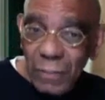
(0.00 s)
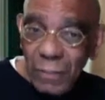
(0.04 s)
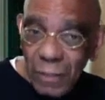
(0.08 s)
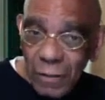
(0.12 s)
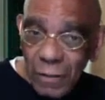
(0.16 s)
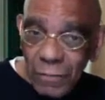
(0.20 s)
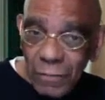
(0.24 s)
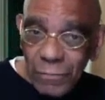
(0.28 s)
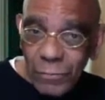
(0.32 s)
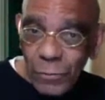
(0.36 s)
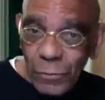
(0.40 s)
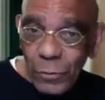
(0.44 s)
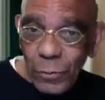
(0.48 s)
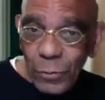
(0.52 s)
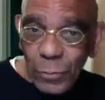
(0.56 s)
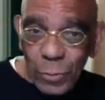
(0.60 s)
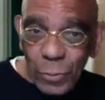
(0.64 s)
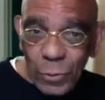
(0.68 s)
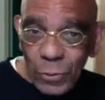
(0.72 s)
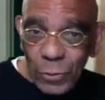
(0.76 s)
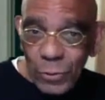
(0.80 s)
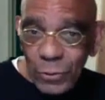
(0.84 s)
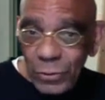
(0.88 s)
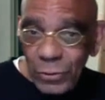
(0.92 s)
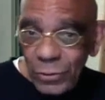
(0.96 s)

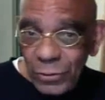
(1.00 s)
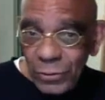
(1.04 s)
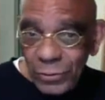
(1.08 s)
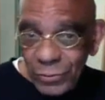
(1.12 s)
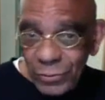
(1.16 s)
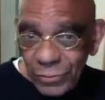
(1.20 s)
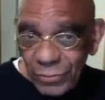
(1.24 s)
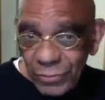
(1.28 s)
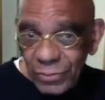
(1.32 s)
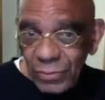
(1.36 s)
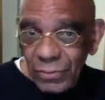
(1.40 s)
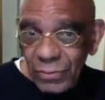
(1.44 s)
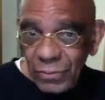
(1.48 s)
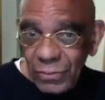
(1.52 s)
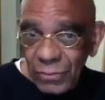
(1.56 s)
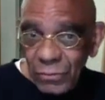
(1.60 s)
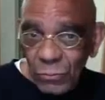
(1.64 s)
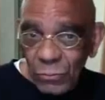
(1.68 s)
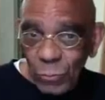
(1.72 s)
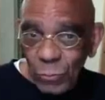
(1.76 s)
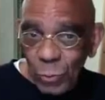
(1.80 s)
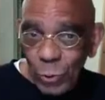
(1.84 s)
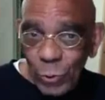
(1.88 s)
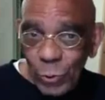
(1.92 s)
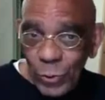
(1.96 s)
comfortable
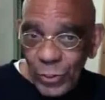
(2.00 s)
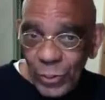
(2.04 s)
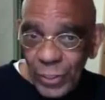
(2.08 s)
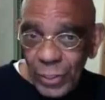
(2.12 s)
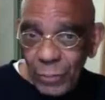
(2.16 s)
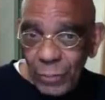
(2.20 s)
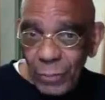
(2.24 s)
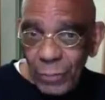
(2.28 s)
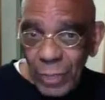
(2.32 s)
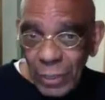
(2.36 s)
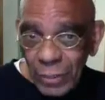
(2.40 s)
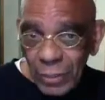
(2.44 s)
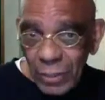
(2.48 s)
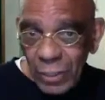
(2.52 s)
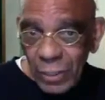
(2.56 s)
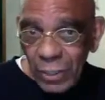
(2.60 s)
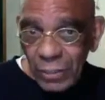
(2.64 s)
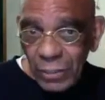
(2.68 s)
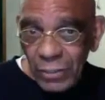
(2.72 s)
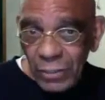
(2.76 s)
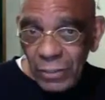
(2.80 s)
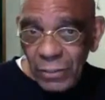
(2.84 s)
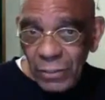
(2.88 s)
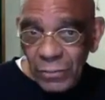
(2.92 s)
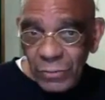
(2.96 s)
worrying about
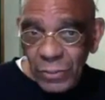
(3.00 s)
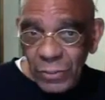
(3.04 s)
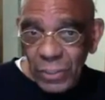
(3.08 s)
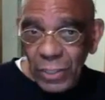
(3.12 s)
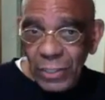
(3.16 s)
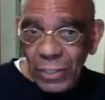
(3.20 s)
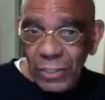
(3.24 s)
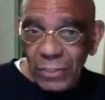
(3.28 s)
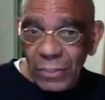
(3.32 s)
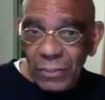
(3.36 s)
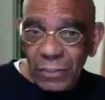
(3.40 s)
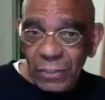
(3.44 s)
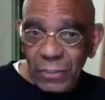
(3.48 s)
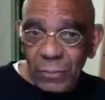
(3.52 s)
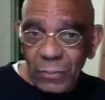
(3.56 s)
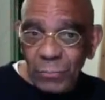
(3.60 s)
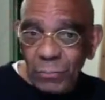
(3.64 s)
cognitive sciences,